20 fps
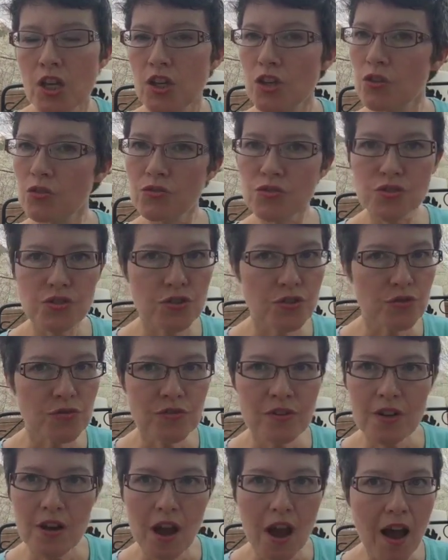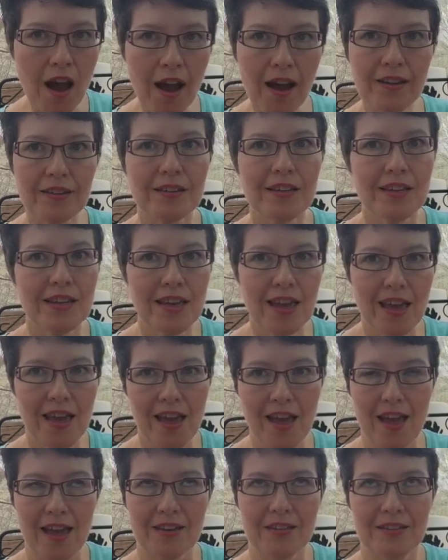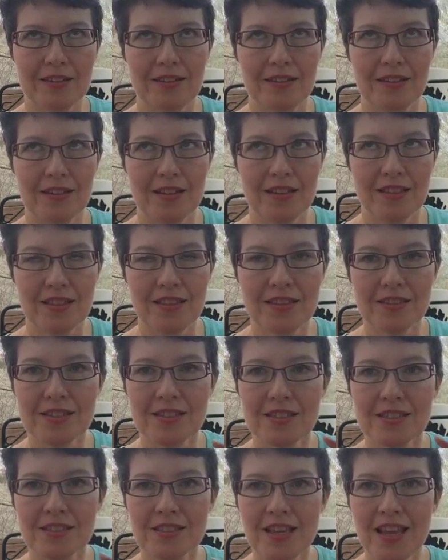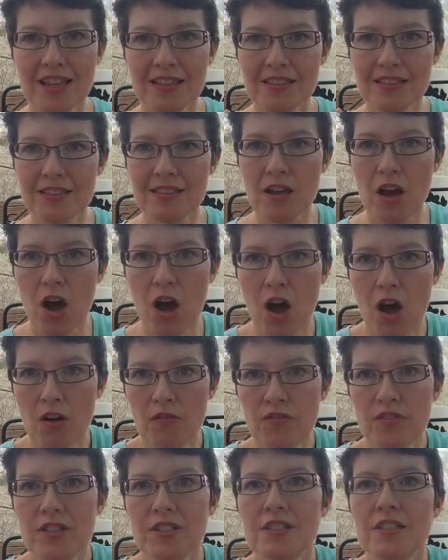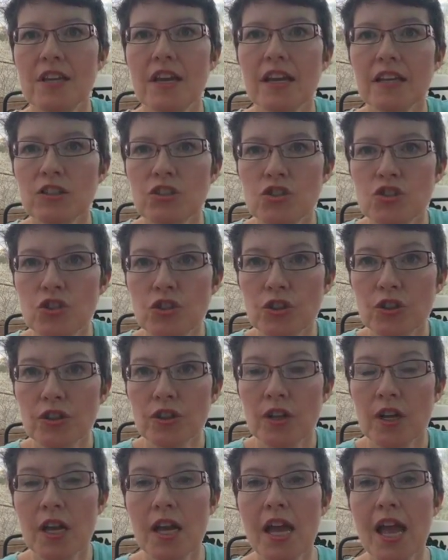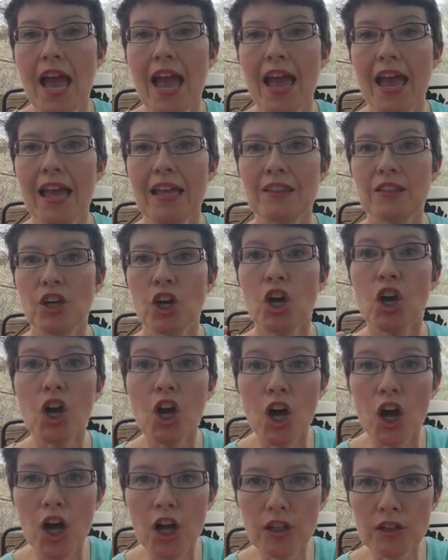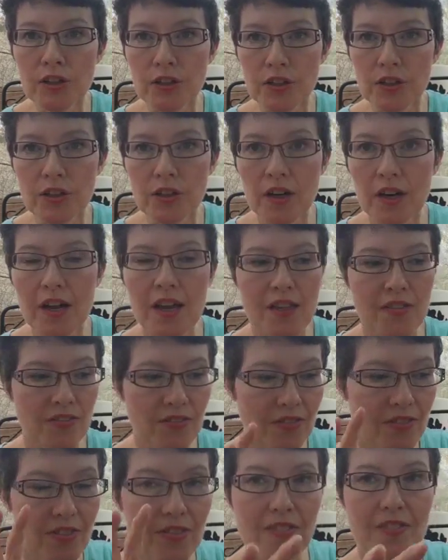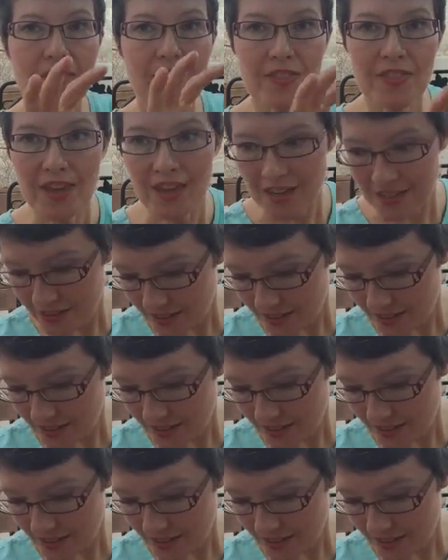you do not get the sense of the texture and the color that